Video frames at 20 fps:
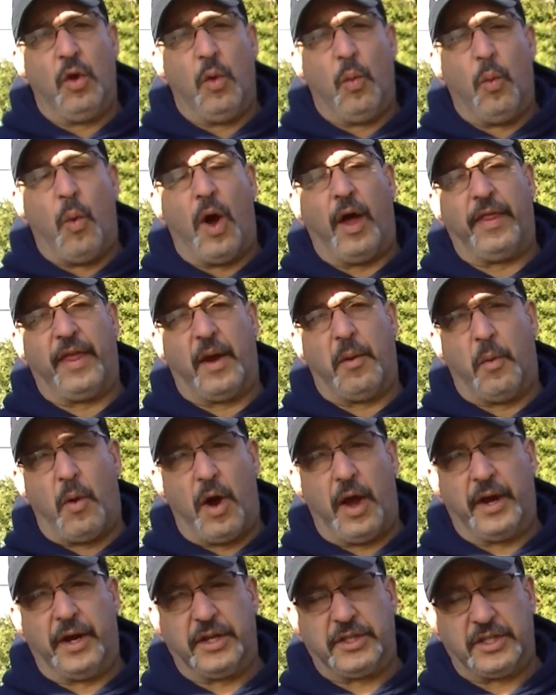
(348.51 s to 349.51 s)
why that
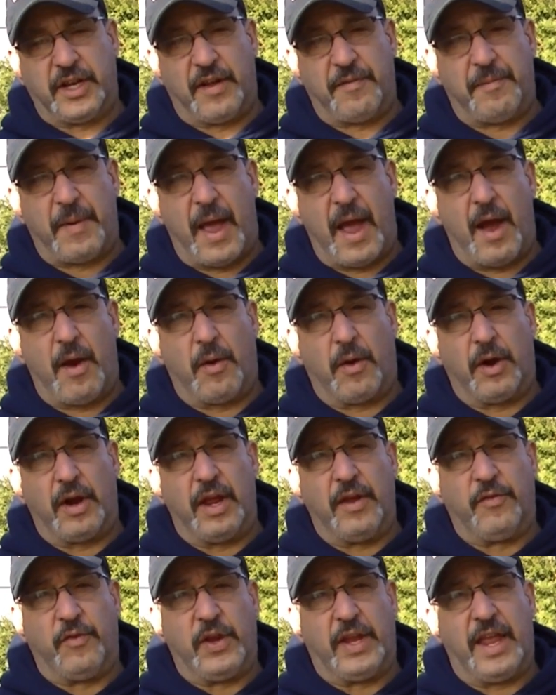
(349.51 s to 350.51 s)
wire doesn't have power.
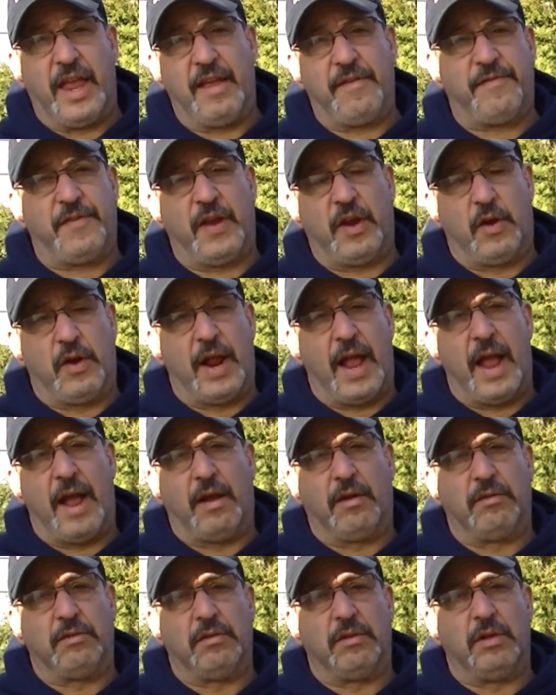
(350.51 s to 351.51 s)
If we can't figure it
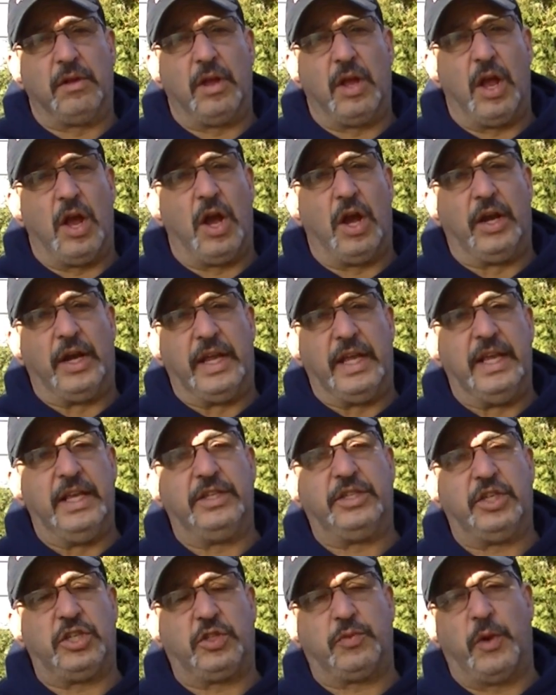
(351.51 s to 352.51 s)
out, an
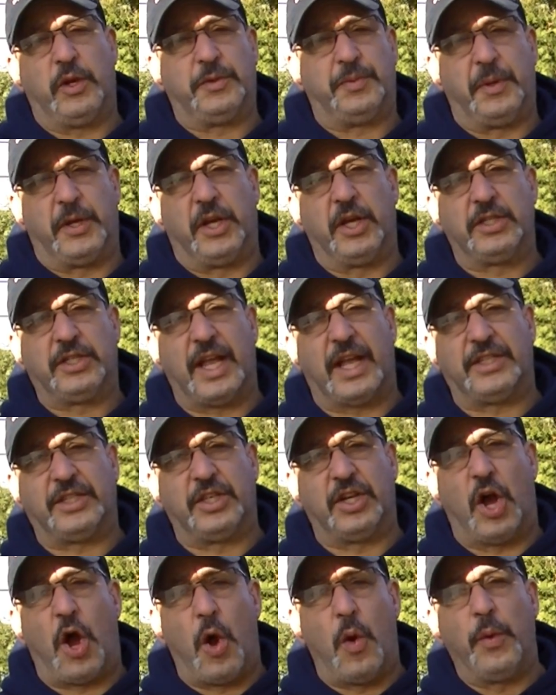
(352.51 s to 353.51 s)
easy switch, because that's an
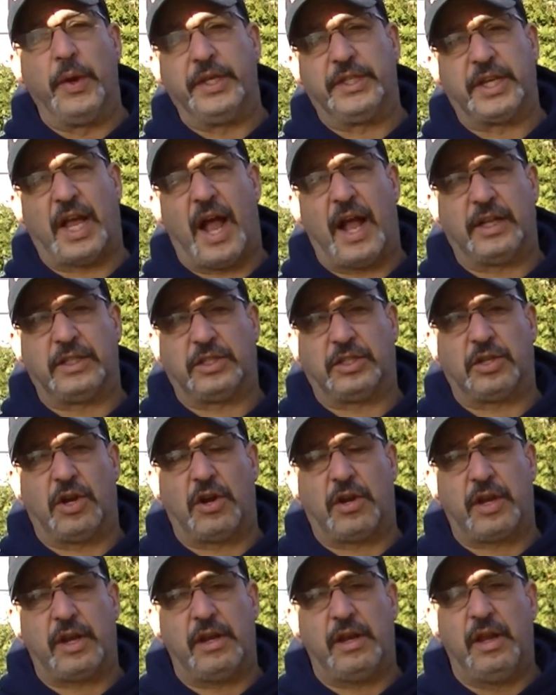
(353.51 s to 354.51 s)
always hot
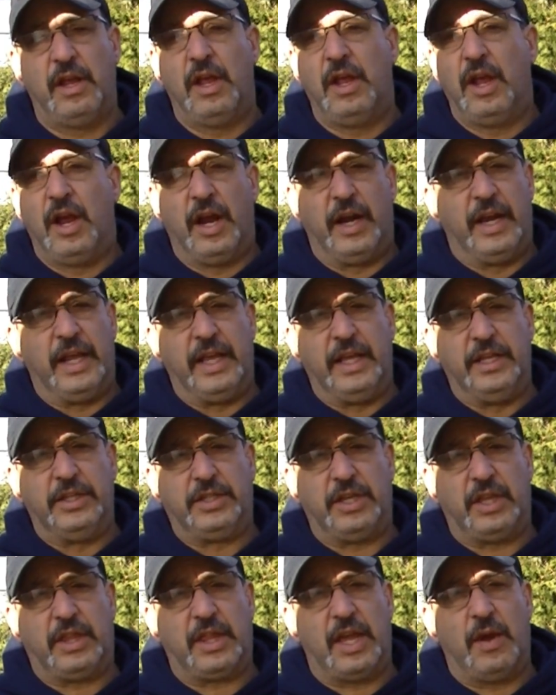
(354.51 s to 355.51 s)
circuit, an
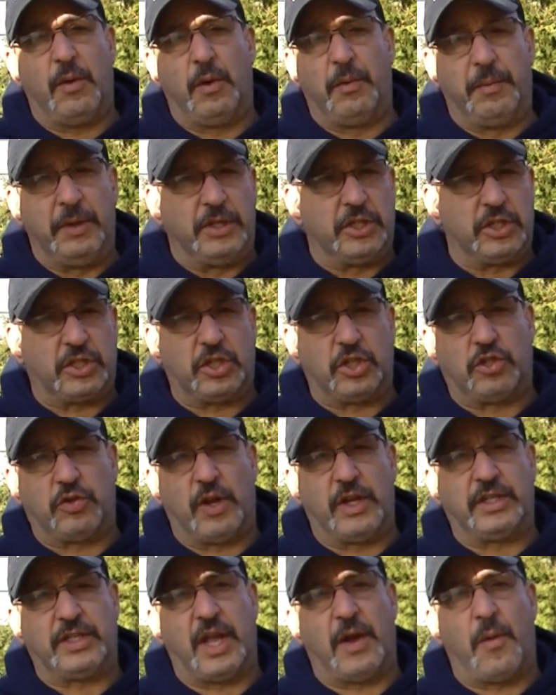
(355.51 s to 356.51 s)
easy thing would be just to
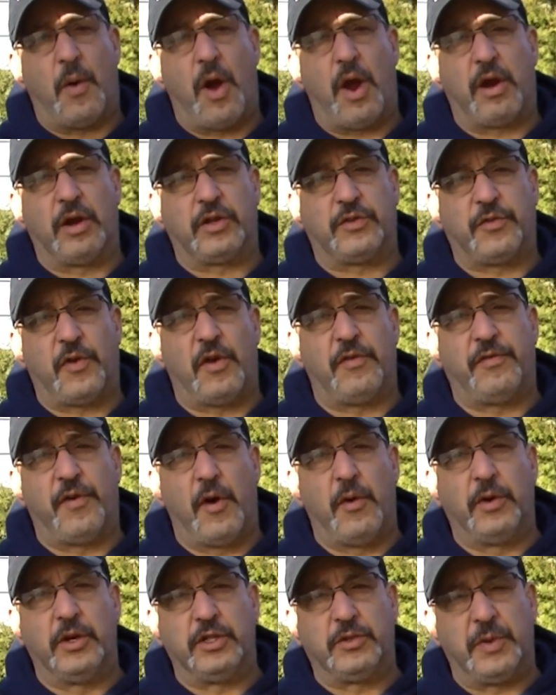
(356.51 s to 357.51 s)
trace that wire as far
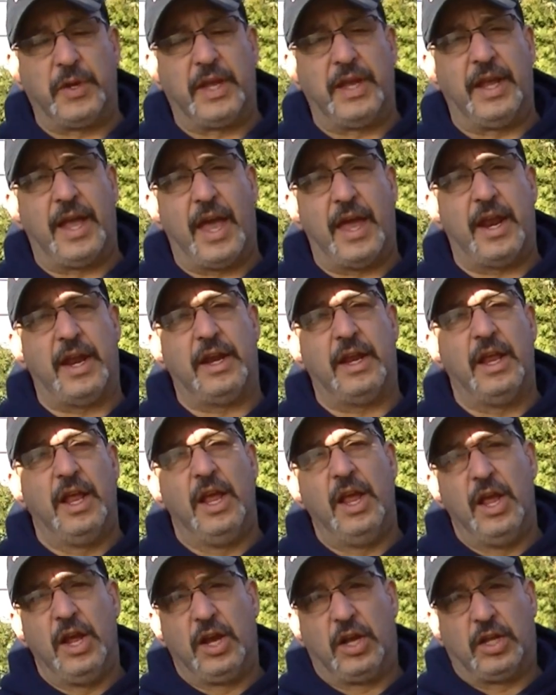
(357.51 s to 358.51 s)
forward as we can get it,
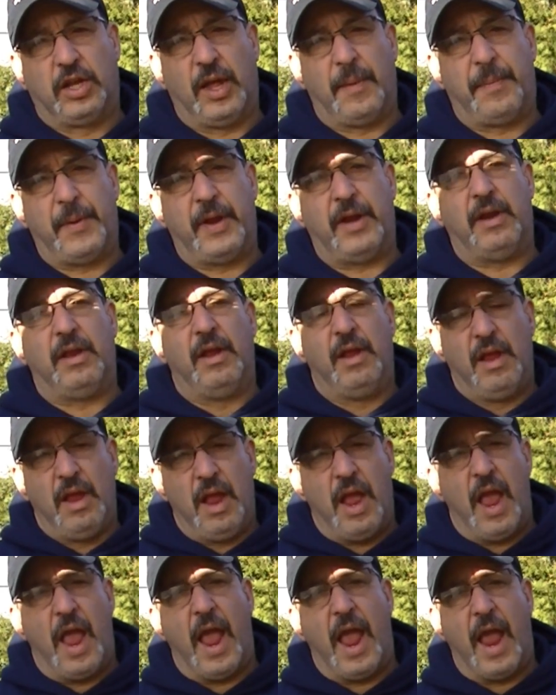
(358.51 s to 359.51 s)
clip it,
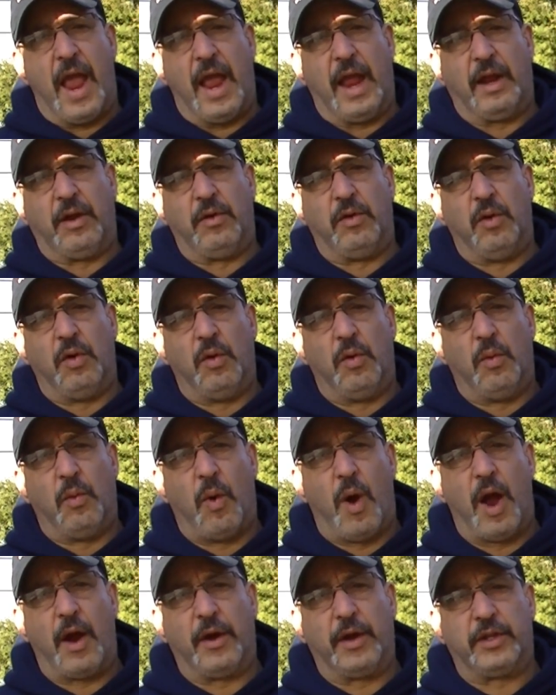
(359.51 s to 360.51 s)
and
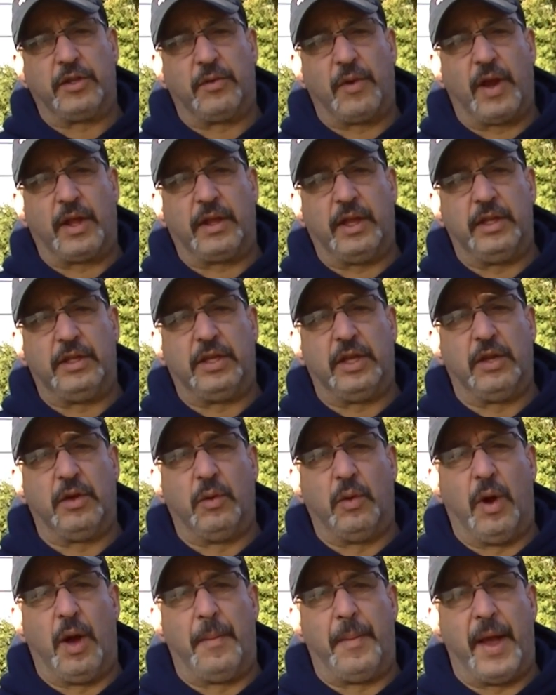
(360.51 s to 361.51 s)
wire it directly
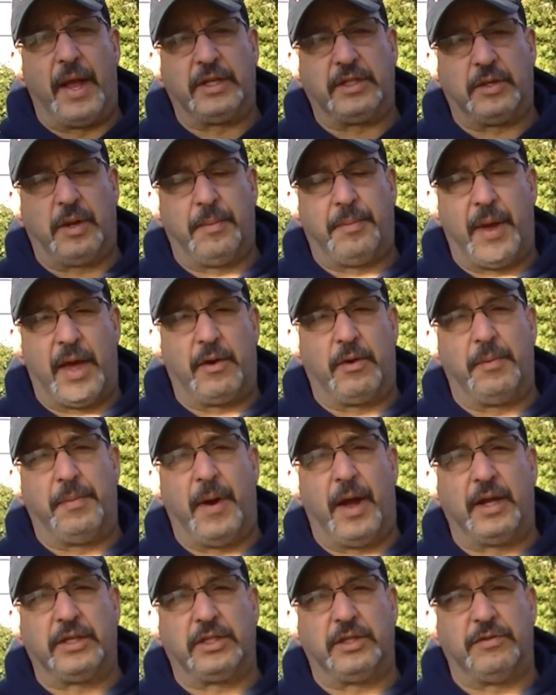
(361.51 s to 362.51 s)
to a battery
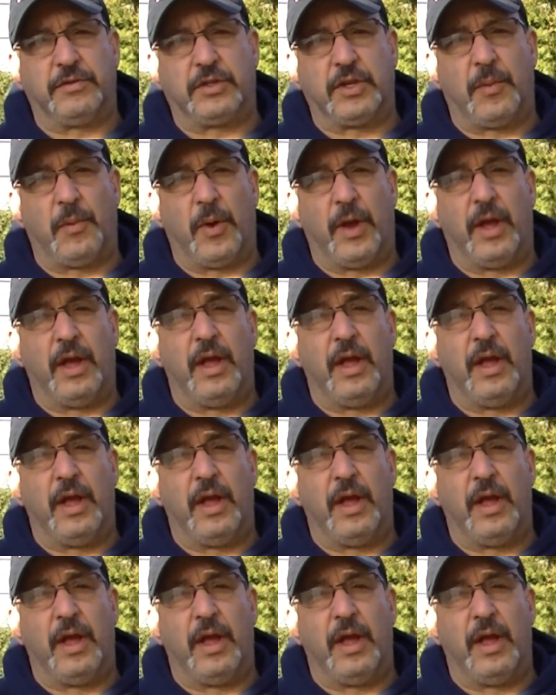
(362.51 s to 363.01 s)
positive somewhere.